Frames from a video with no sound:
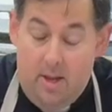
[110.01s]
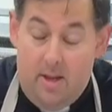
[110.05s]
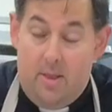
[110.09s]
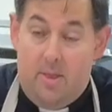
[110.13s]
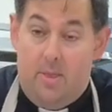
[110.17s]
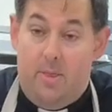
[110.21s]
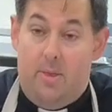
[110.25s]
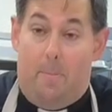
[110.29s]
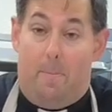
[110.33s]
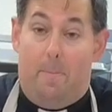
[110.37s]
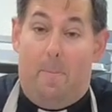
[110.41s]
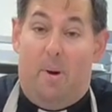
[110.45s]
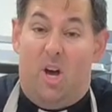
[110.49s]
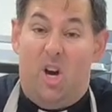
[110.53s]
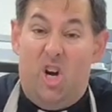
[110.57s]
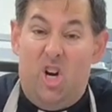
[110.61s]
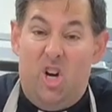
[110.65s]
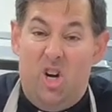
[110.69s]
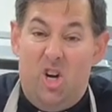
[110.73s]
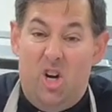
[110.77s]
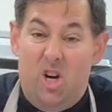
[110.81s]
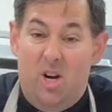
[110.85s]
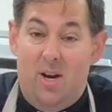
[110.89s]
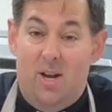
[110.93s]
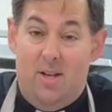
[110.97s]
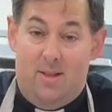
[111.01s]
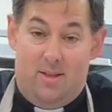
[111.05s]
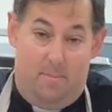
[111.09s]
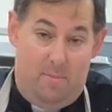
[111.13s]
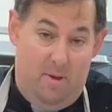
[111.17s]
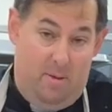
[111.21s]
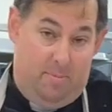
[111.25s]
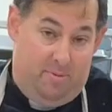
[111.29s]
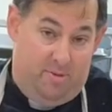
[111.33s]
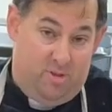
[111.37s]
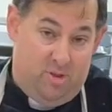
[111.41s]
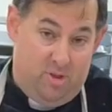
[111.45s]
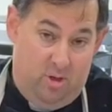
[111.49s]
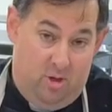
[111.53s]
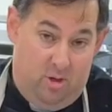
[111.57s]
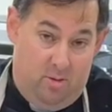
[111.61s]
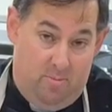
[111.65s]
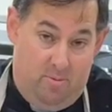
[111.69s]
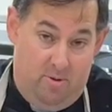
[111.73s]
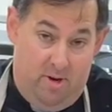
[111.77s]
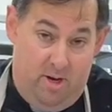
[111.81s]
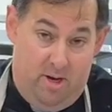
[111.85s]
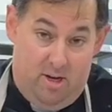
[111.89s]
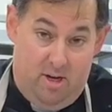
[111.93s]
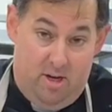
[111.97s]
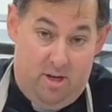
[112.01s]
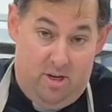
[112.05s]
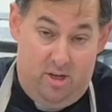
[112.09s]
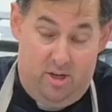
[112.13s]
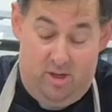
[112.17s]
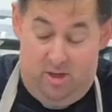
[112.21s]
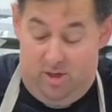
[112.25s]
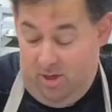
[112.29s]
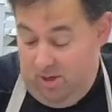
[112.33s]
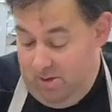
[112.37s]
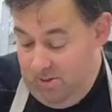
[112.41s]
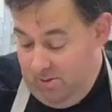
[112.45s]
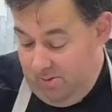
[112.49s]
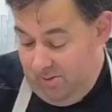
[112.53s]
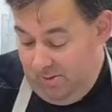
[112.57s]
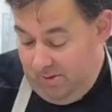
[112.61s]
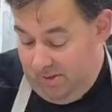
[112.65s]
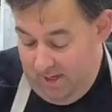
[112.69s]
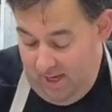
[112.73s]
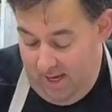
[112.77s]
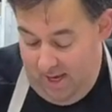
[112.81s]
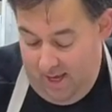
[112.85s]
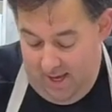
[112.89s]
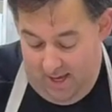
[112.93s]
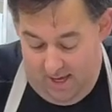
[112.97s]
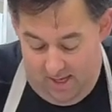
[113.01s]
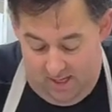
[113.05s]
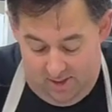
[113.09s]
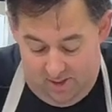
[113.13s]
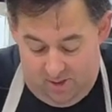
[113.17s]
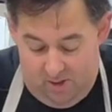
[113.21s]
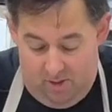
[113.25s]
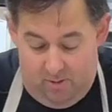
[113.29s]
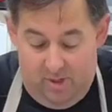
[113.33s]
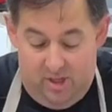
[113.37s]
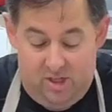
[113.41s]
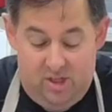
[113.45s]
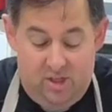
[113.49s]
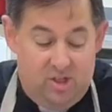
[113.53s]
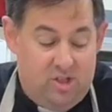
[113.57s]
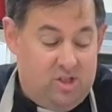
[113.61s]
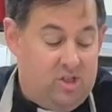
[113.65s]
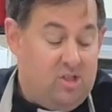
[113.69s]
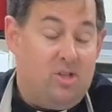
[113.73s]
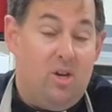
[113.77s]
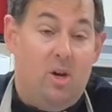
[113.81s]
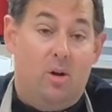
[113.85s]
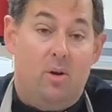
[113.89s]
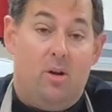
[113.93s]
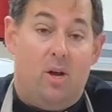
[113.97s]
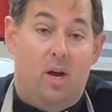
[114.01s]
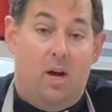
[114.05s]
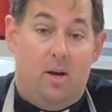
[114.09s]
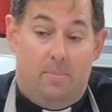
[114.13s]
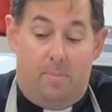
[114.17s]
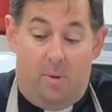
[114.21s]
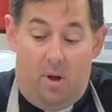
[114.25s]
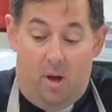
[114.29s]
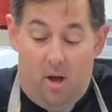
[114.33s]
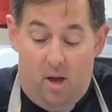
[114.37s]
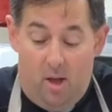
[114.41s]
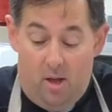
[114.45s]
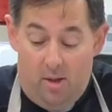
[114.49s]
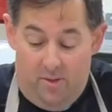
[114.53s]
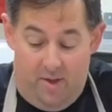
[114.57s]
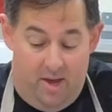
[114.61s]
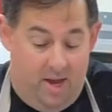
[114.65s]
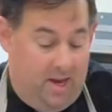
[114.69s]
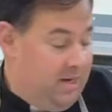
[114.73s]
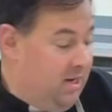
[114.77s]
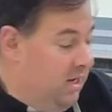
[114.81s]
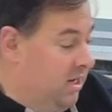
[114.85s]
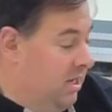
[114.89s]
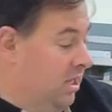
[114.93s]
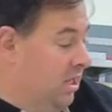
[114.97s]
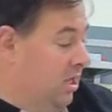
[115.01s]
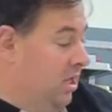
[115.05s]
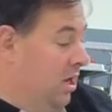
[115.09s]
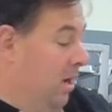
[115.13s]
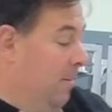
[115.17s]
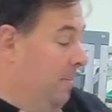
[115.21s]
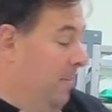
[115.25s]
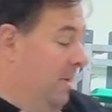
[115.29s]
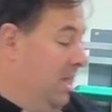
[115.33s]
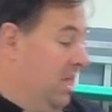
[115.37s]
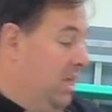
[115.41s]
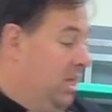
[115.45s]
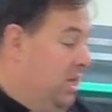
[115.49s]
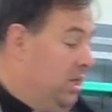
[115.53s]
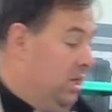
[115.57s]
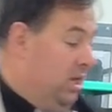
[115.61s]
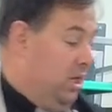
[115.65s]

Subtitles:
The butter and the maple syrup we are going to use is going to soak up all that yummy